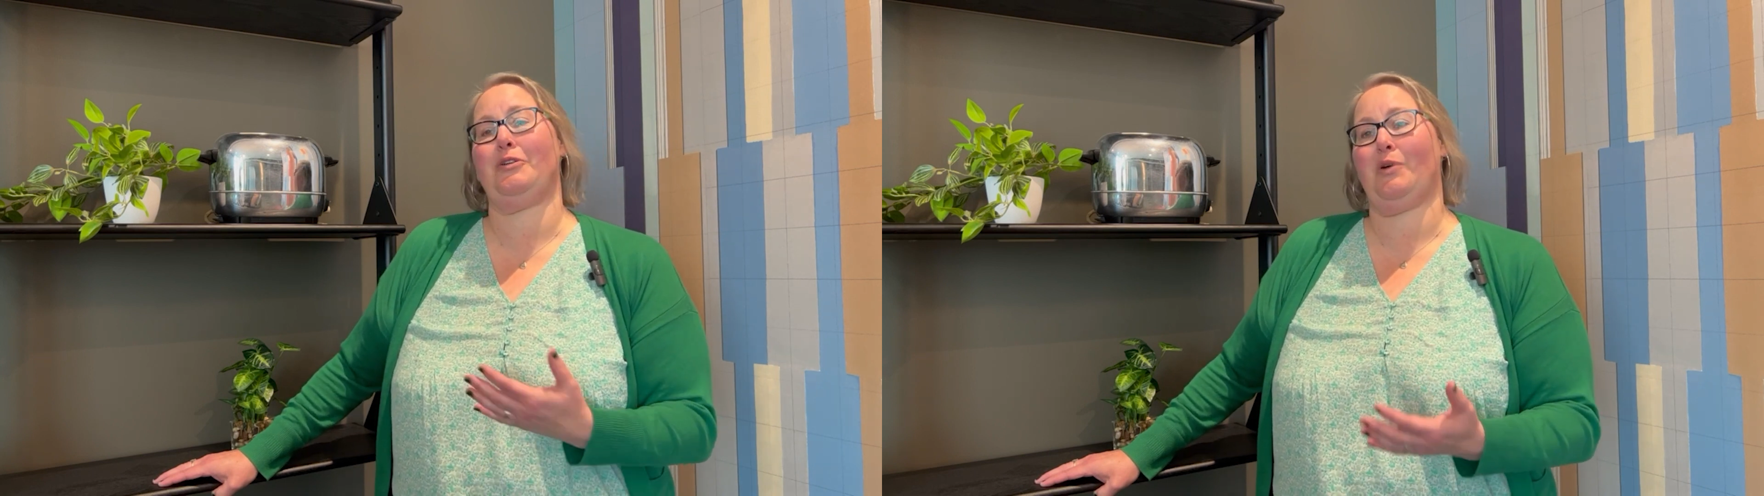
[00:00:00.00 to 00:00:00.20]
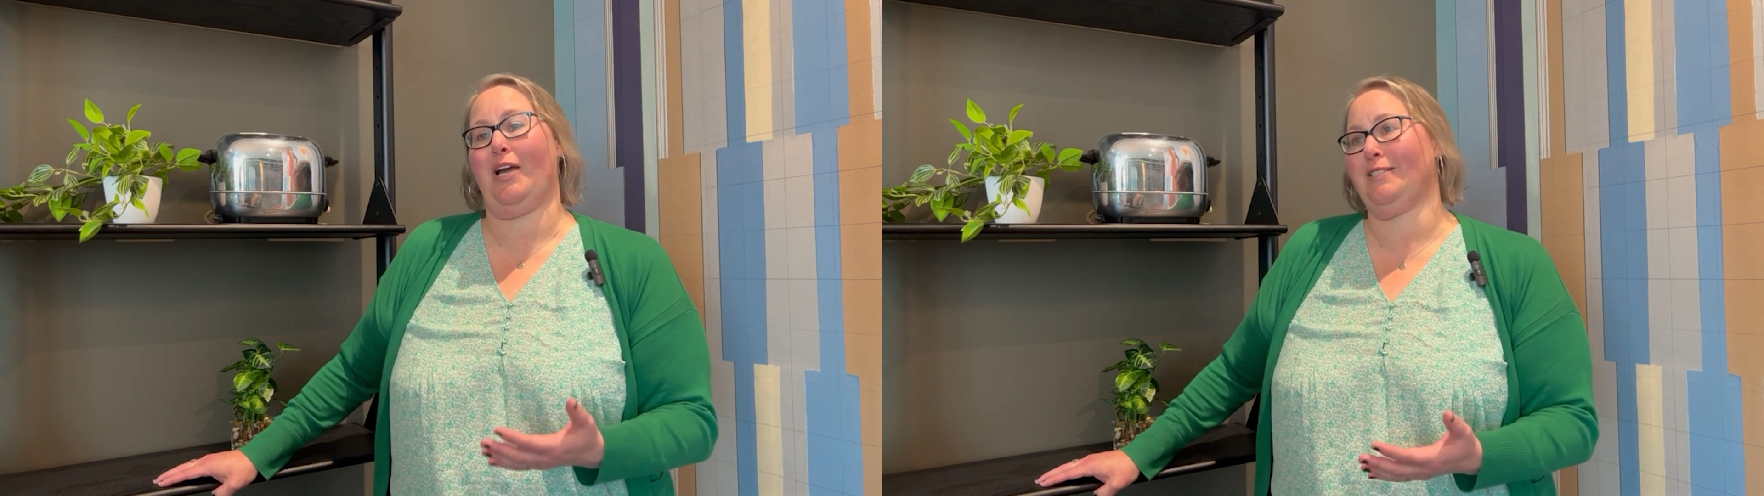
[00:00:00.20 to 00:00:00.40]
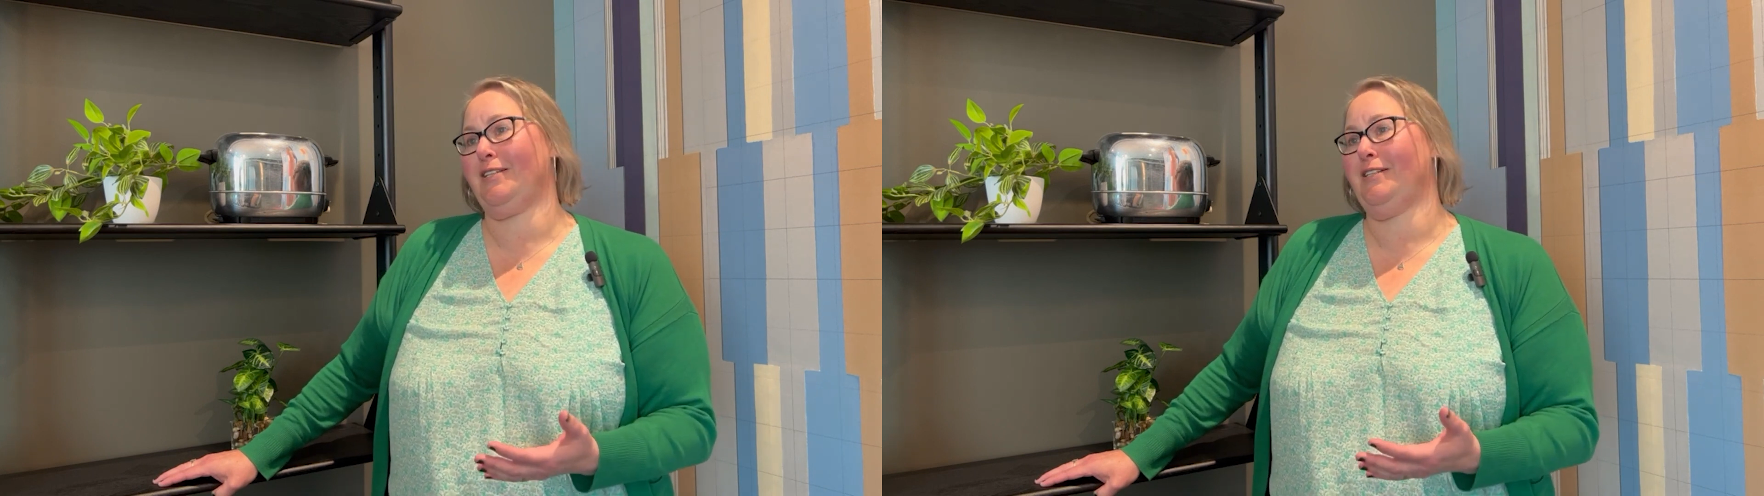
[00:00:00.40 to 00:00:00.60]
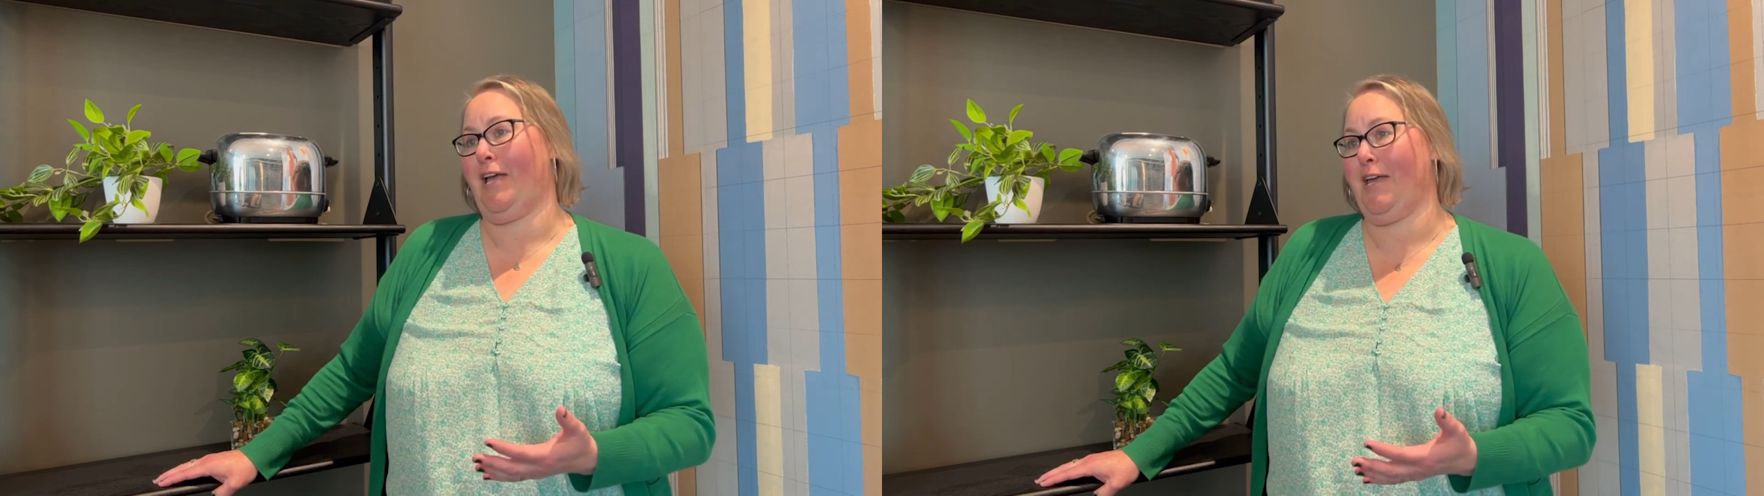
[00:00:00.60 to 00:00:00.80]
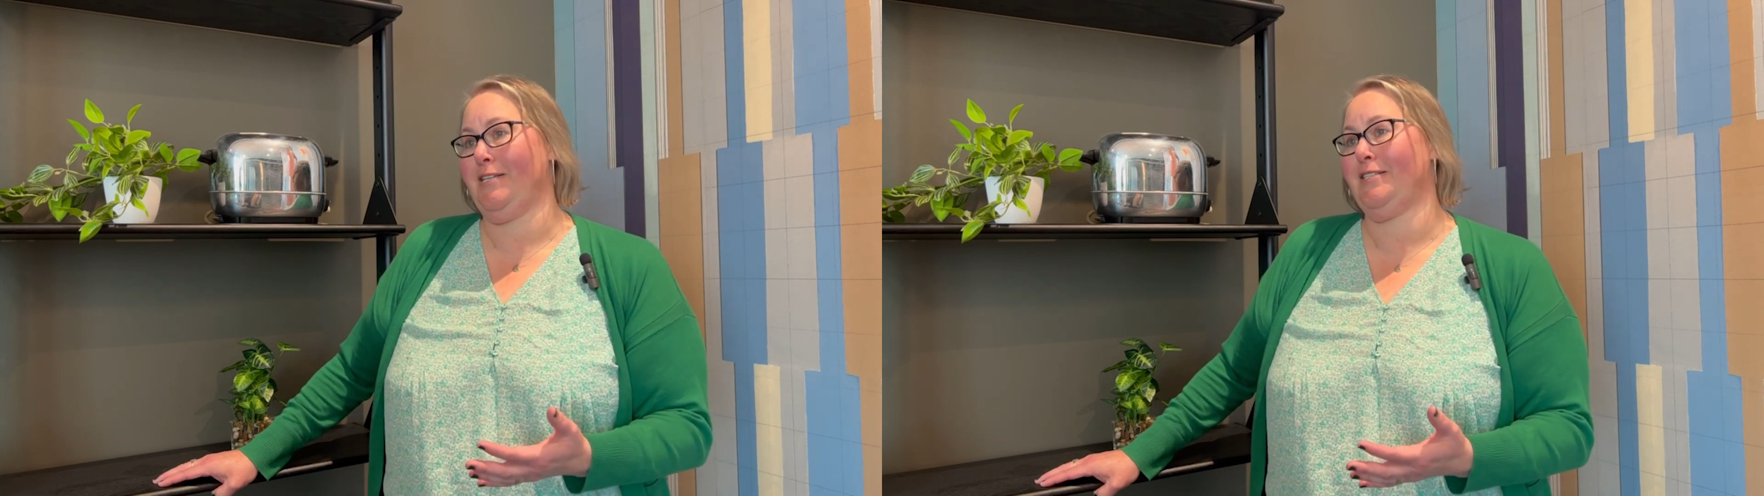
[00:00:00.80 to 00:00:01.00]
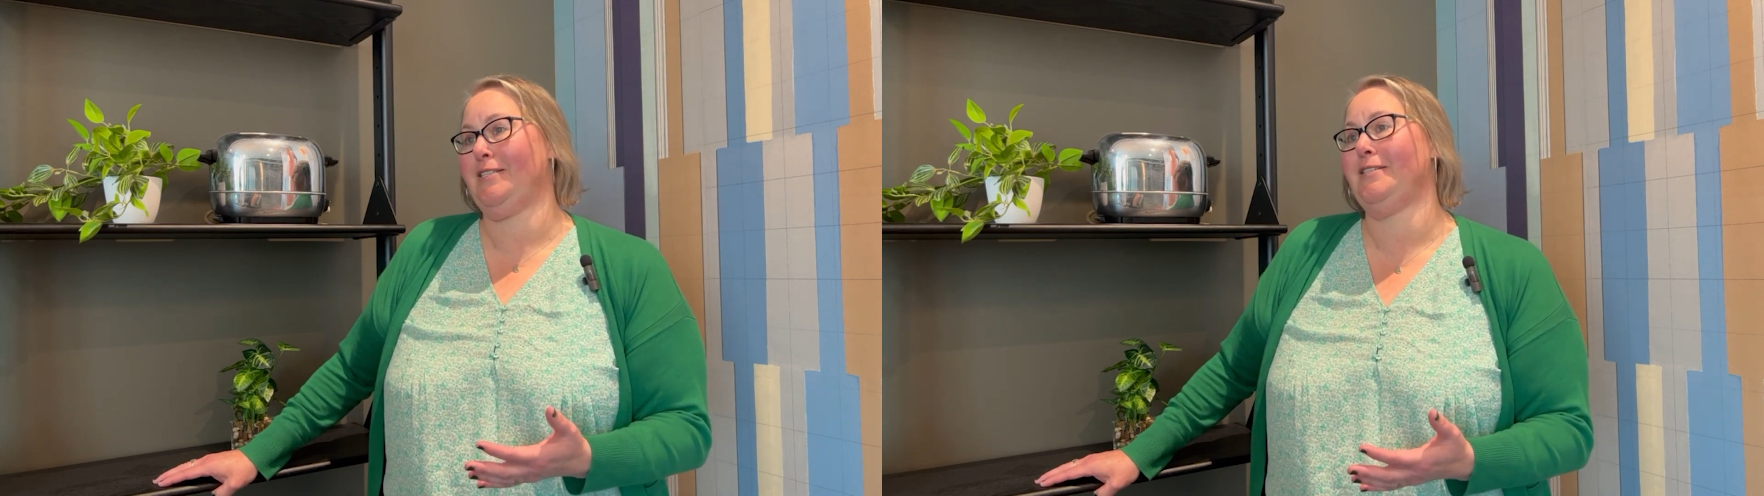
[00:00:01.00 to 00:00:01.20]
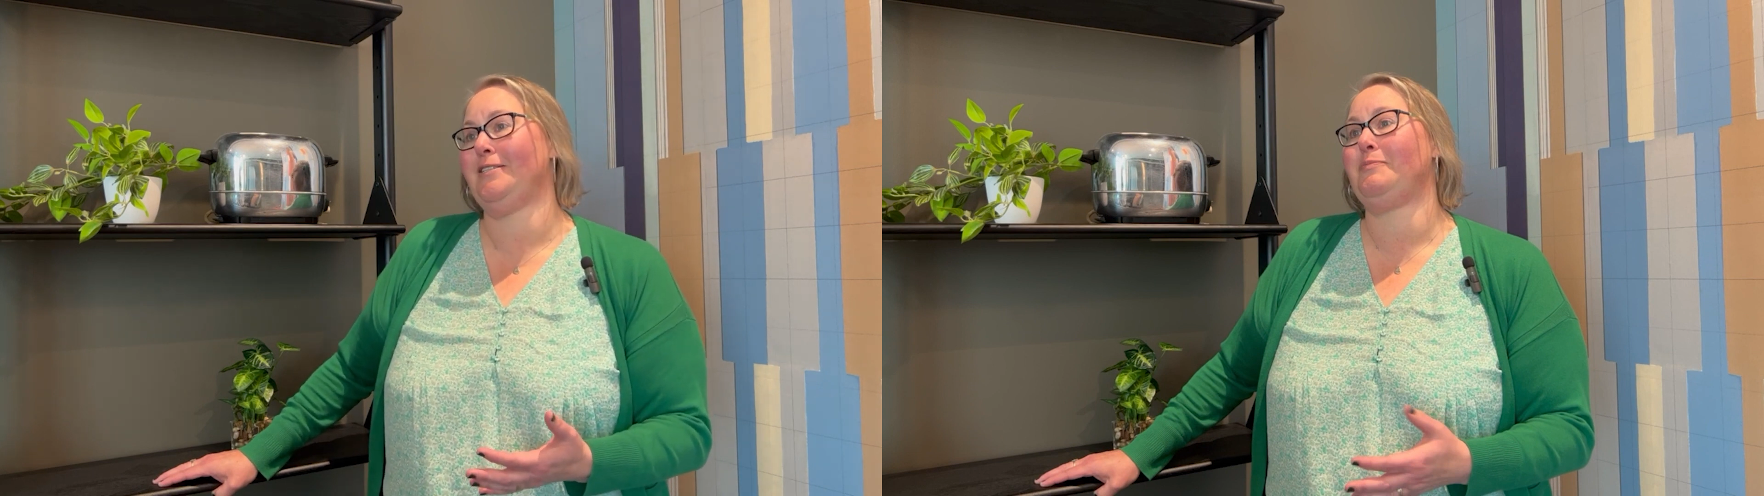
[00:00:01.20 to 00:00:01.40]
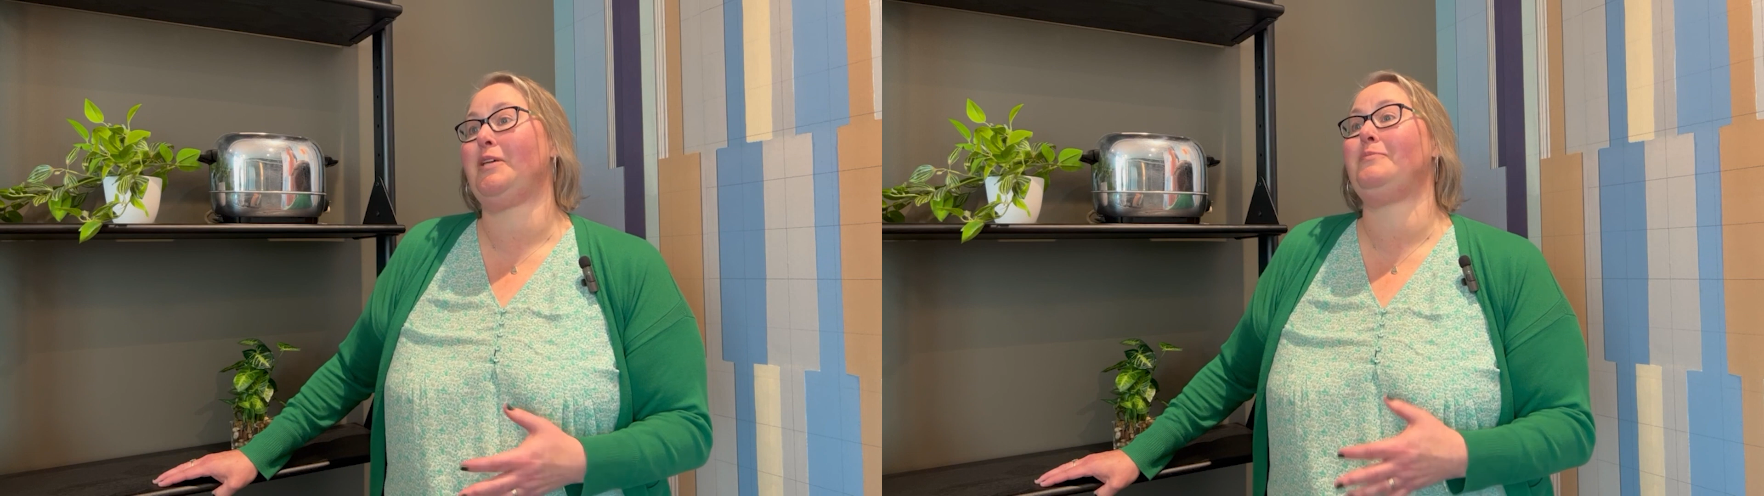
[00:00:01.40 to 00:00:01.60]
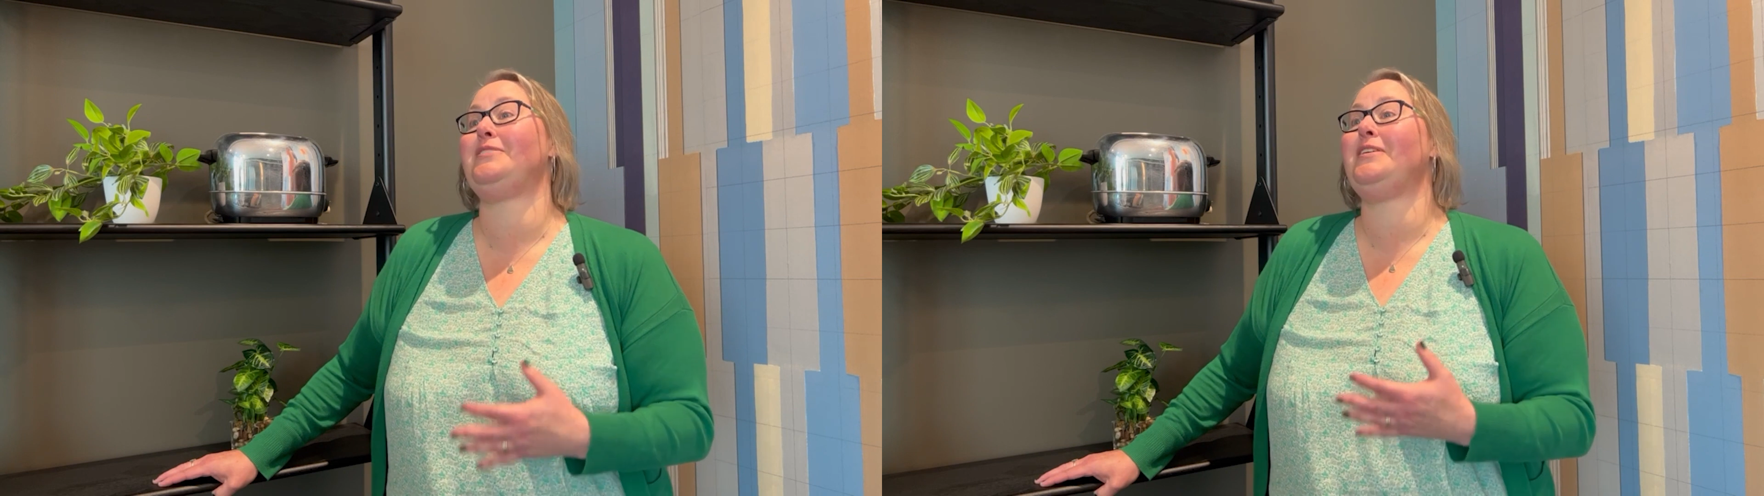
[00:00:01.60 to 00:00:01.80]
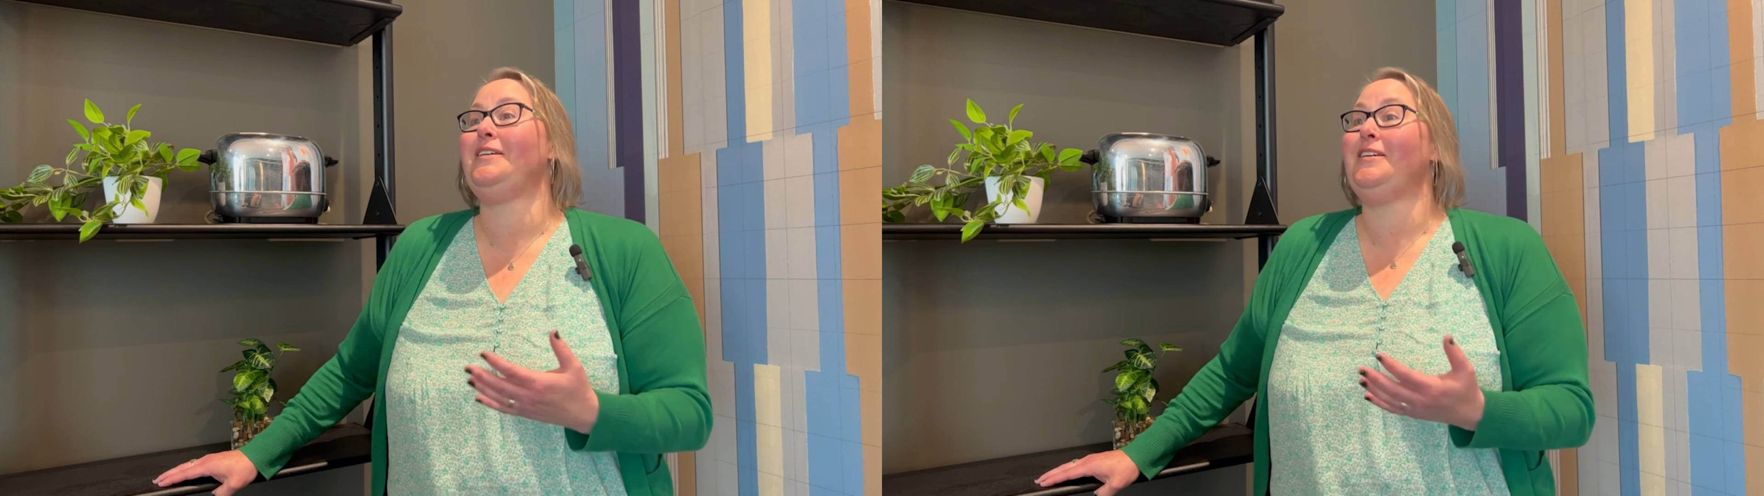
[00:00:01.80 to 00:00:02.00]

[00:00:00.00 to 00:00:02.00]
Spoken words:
Nebraska nice, sometimes